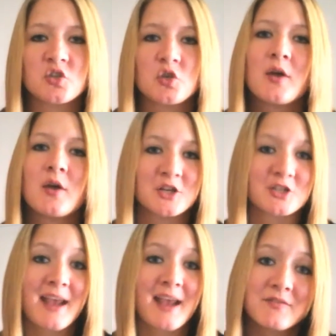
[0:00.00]
So you
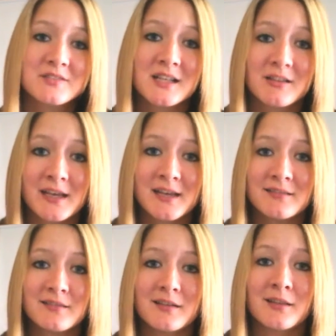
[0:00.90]
actually have to
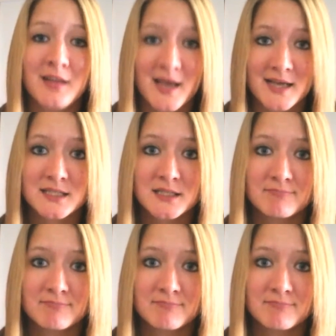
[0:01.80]
clean less.